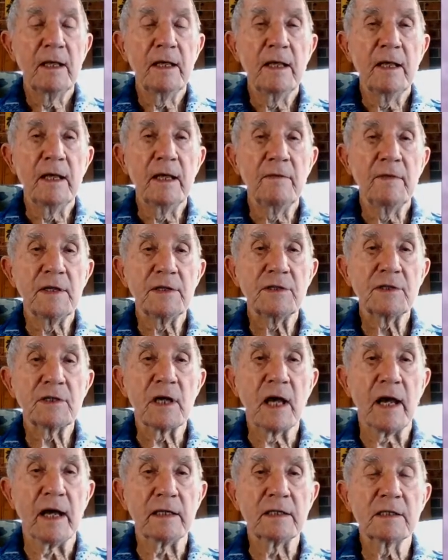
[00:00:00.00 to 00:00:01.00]
In this
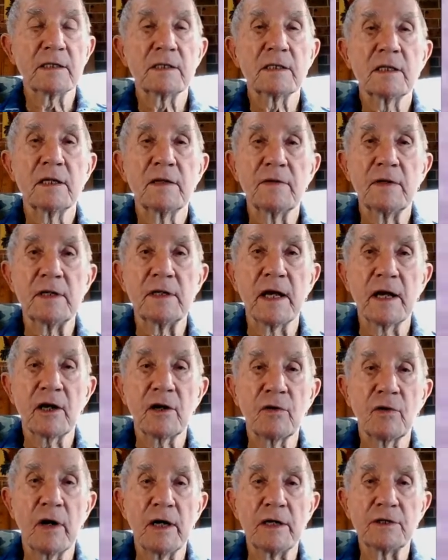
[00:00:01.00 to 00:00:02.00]
case, the
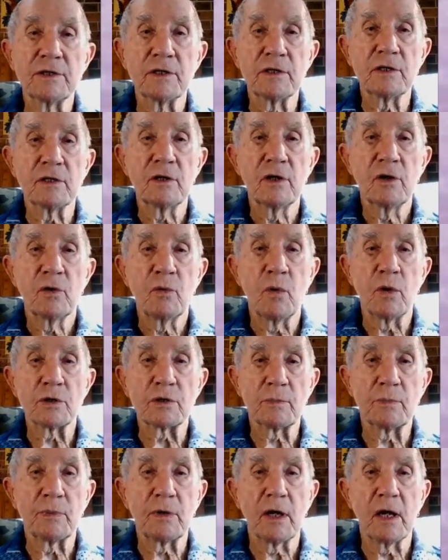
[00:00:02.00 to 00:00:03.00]
decoration was
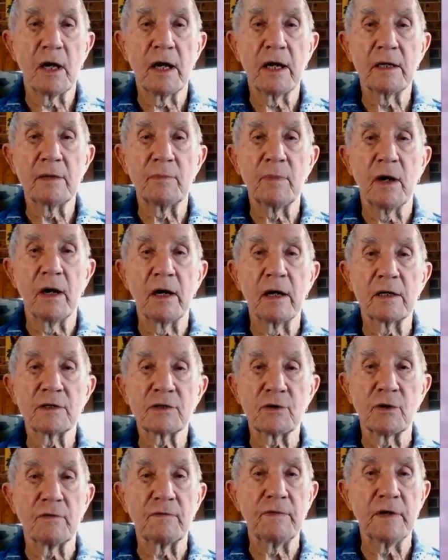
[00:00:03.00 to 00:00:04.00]
applied by
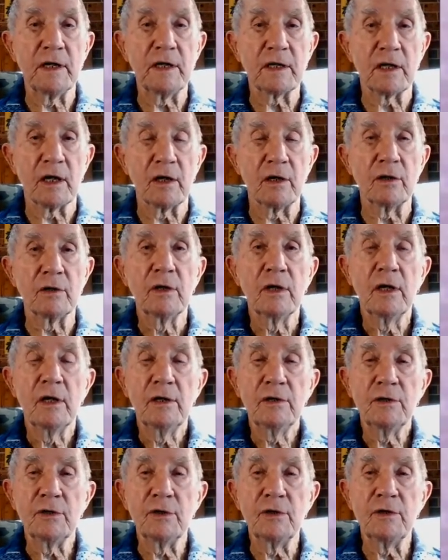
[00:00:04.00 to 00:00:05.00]
sgraffito
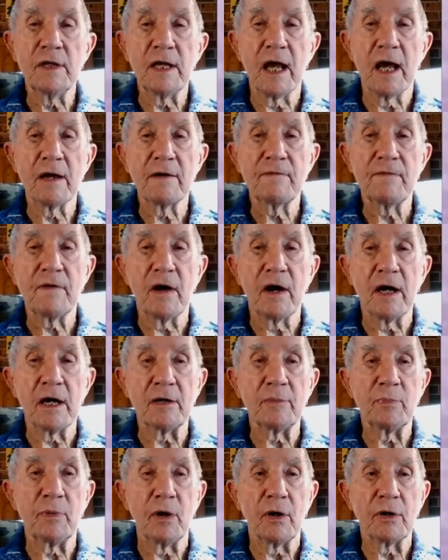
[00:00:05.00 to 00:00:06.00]
to the
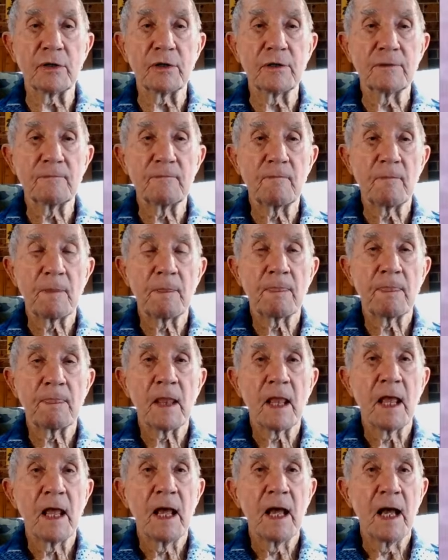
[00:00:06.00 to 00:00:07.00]
unfired pot.
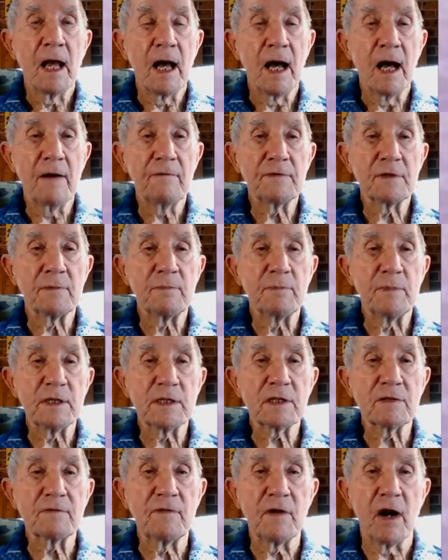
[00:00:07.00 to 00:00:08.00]
After
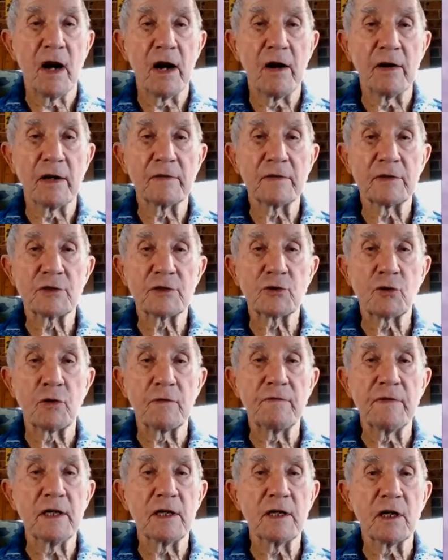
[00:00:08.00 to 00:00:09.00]
bisque firing, the
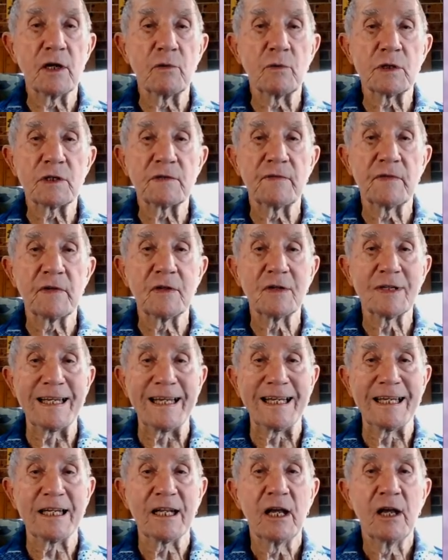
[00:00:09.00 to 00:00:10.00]
sgraffito was filled
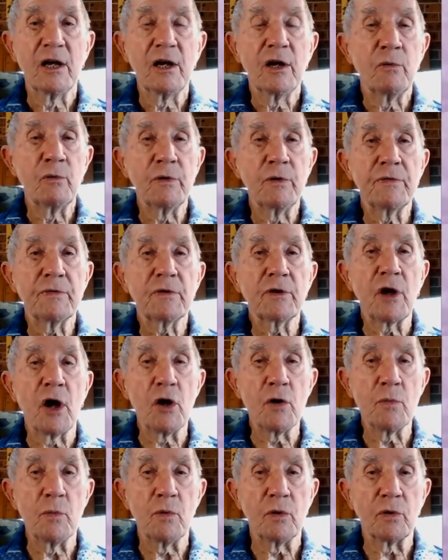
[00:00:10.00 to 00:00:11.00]
in with
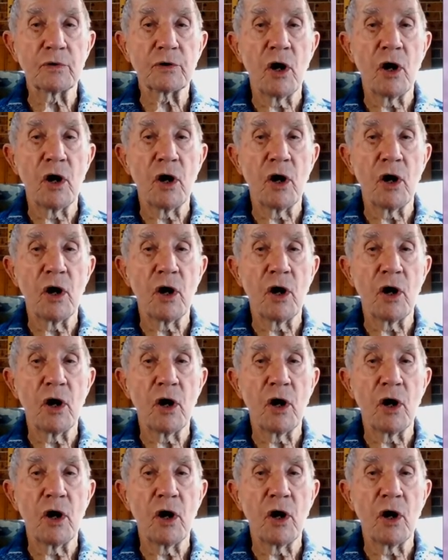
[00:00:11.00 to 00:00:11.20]
cobalt